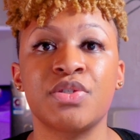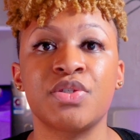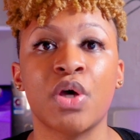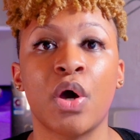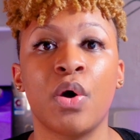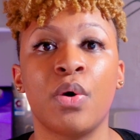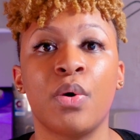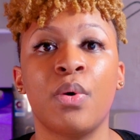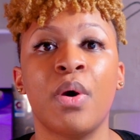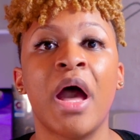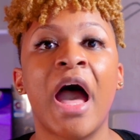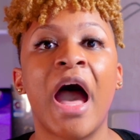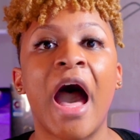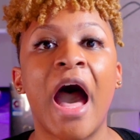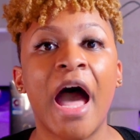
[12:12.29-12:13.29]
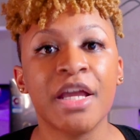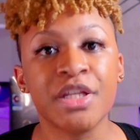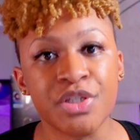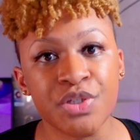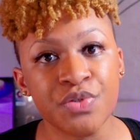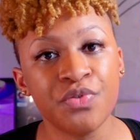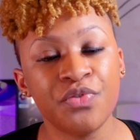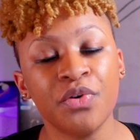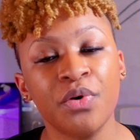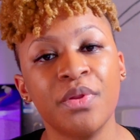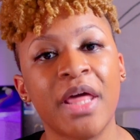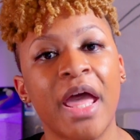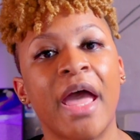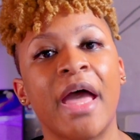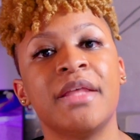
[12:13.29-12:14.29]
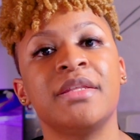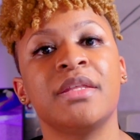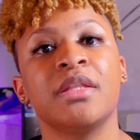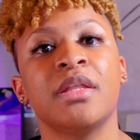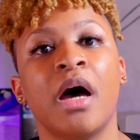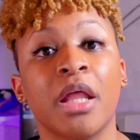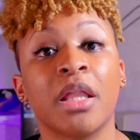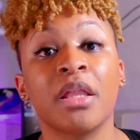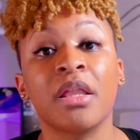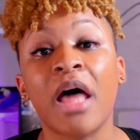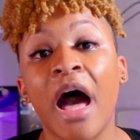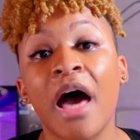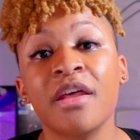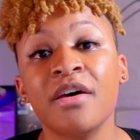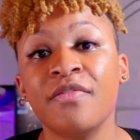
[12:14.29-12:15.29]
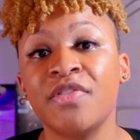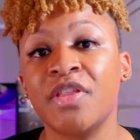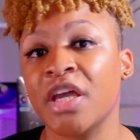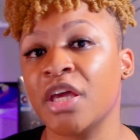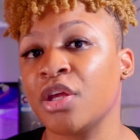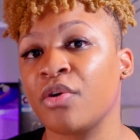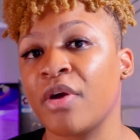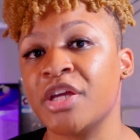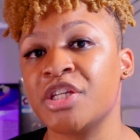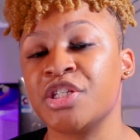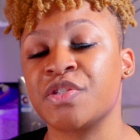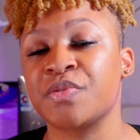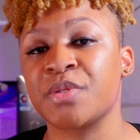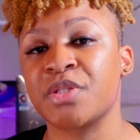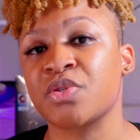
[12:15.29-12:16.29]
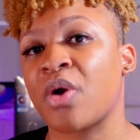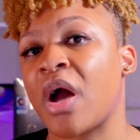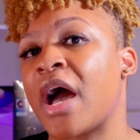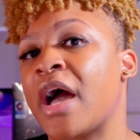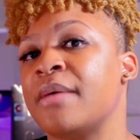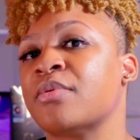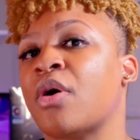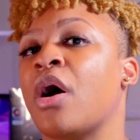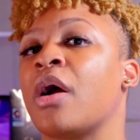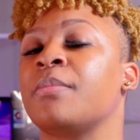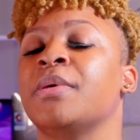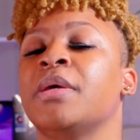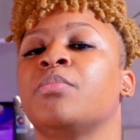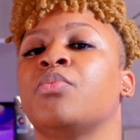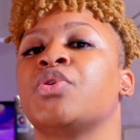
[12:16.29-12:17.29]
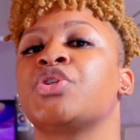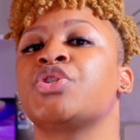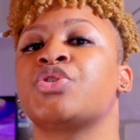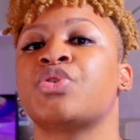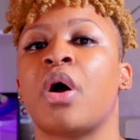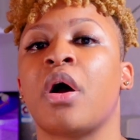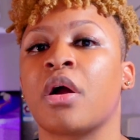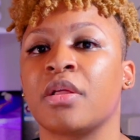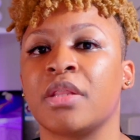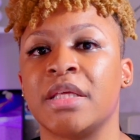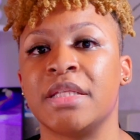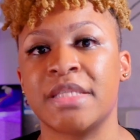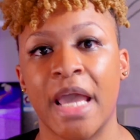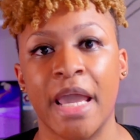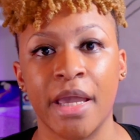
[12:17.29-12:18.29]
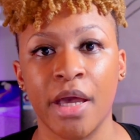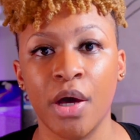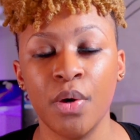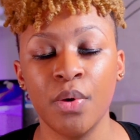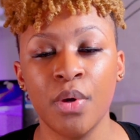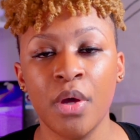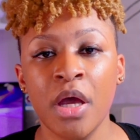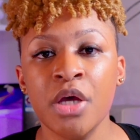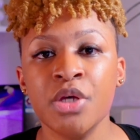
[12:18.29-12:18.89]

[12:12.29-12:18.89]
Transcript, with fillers: So I do feel that a lot of the integrations with Scribe are a bit more stronger than Tango.